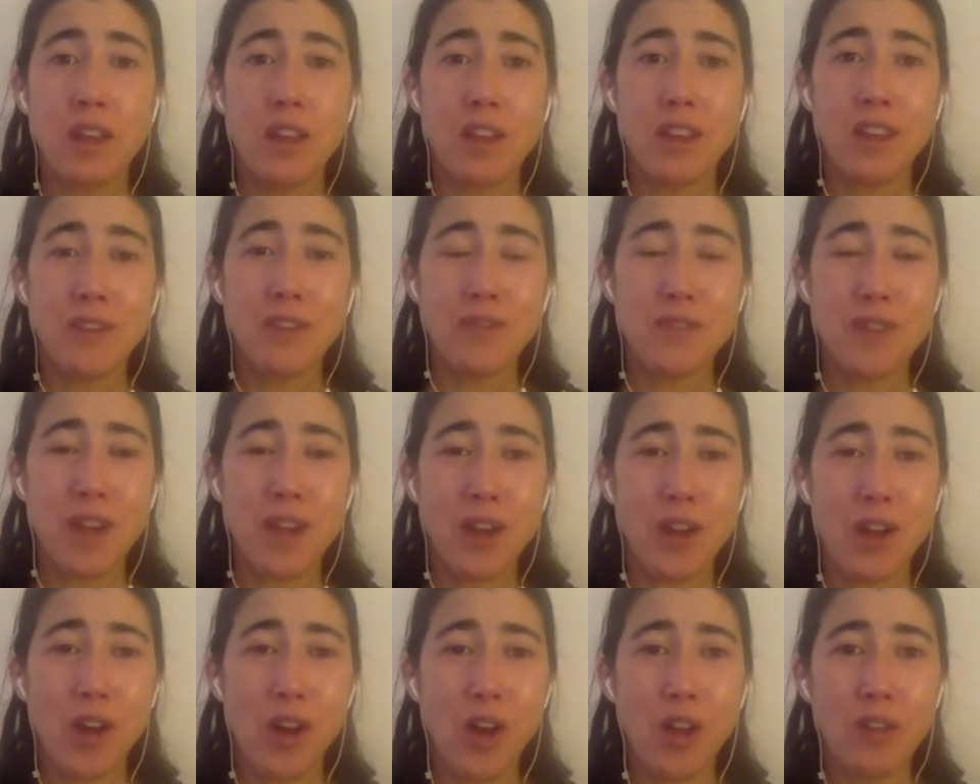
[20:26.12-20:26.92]
if
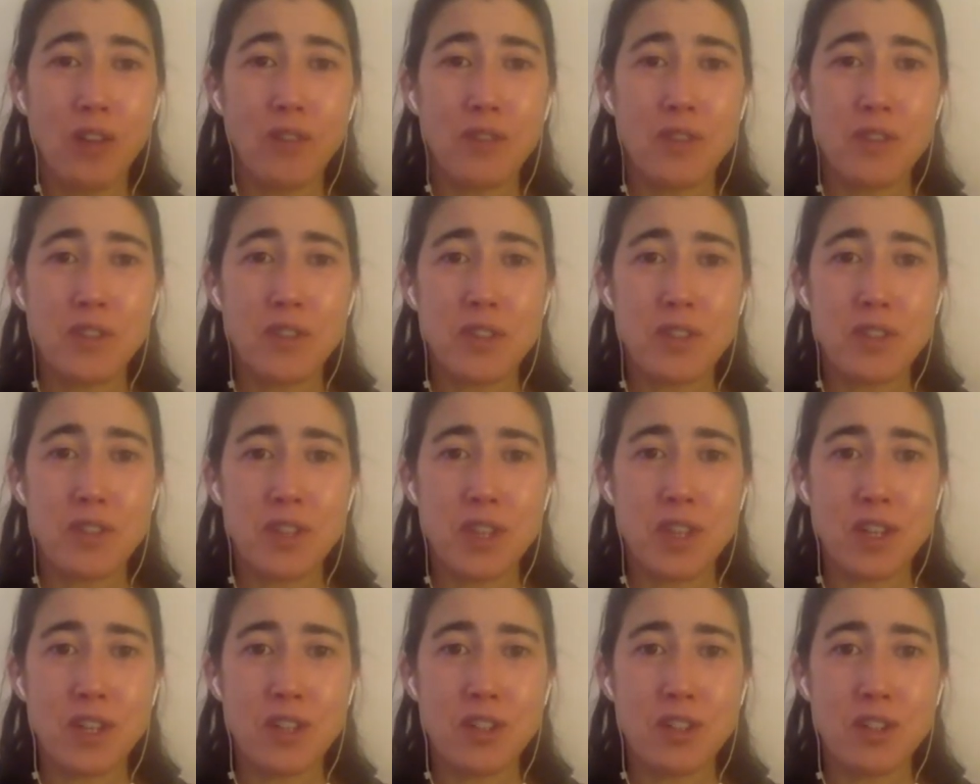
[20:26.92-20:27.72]
not all, of the
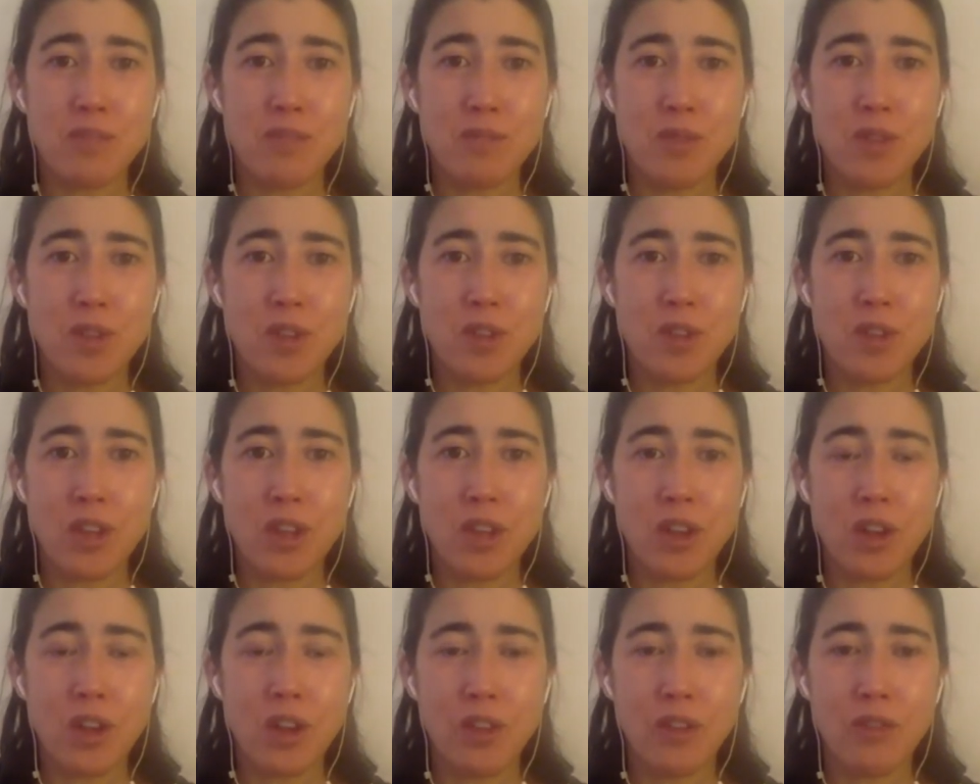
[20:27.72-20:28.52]
sensation of breathing
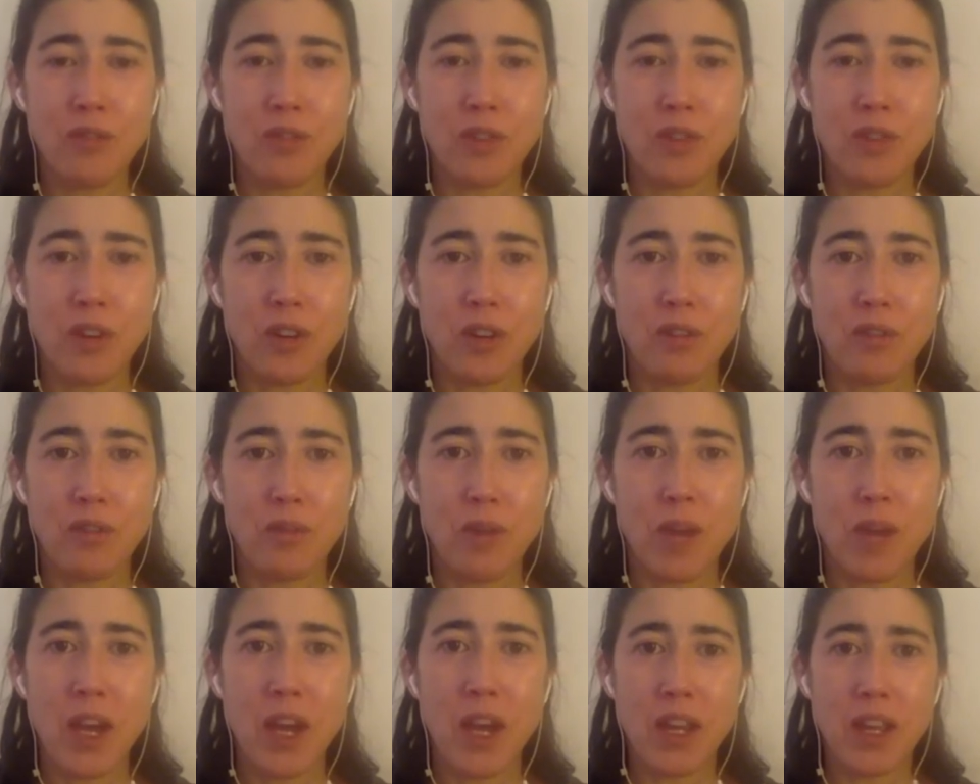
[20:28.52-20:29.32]
on the front of the
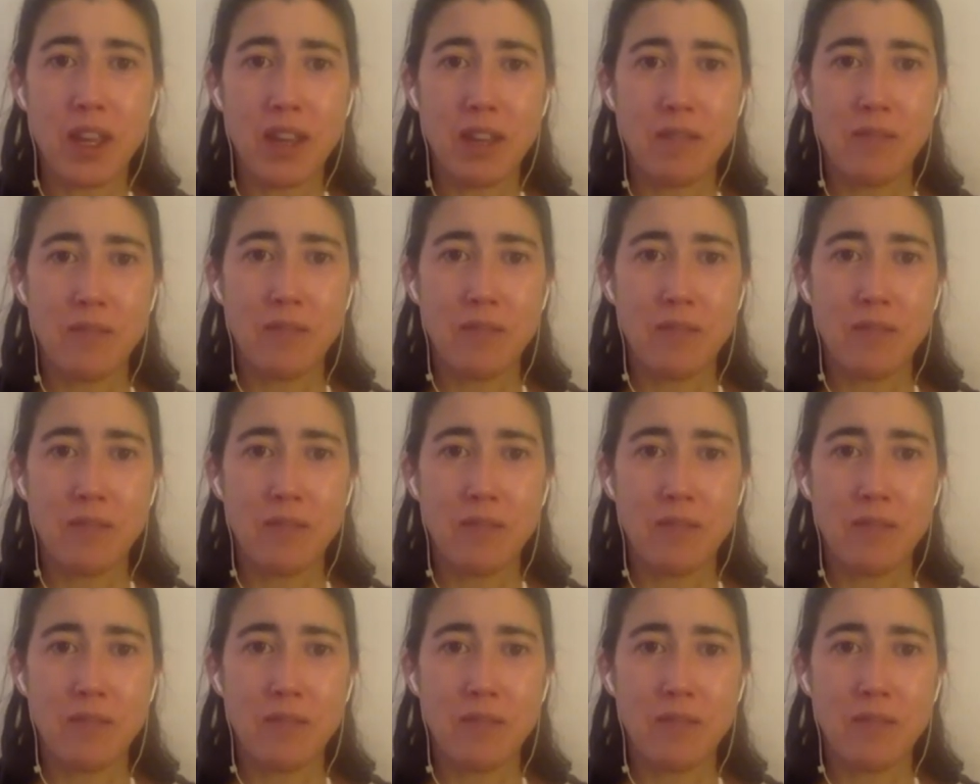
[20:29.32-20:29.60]
body.